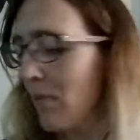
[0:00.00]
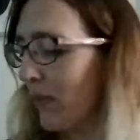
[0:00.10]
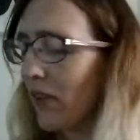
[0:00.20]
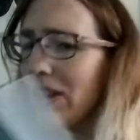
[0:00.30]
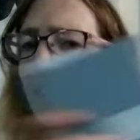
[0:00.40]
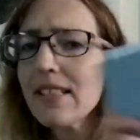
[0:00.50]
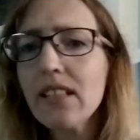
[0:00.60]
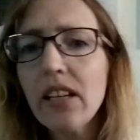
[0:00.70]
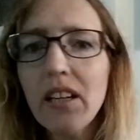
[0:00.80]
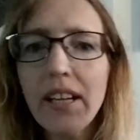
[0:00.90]
I think this is
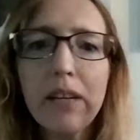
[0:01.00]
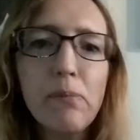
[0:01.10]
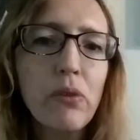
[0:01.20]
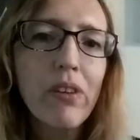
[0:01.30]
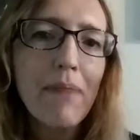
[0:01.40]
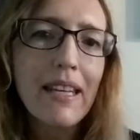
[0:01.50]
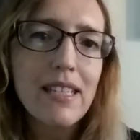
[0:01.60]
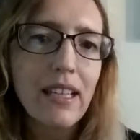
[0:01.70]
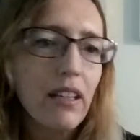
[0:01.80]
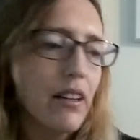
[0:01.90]
kind of like a more
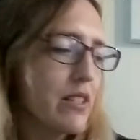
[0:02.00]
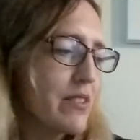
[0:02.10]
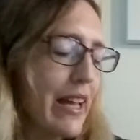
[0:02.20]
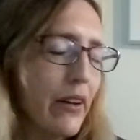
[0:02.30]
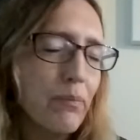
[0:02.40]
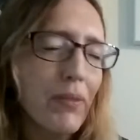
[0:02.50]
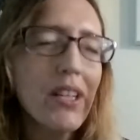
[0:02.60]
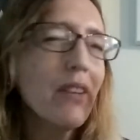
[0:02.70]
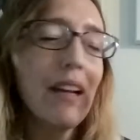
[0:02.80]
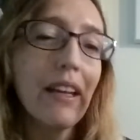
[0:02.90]
romantic kind of tale. I
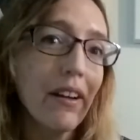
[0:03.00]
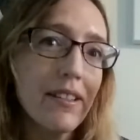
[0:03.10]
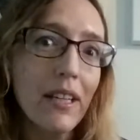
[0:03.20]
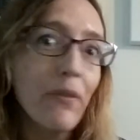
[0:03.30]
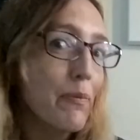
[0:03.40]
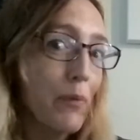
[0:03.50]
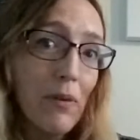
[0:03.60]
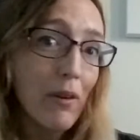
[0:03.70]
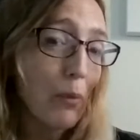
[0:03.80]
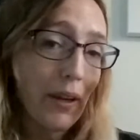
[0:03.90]
don't really know, so if
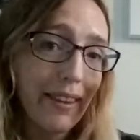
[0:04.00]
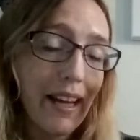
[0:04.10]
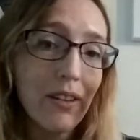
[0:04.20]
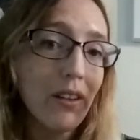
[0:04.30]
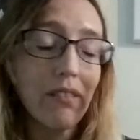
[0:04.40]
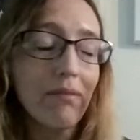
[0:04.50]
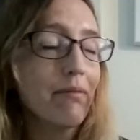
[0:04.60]
I'm wrong in that, you can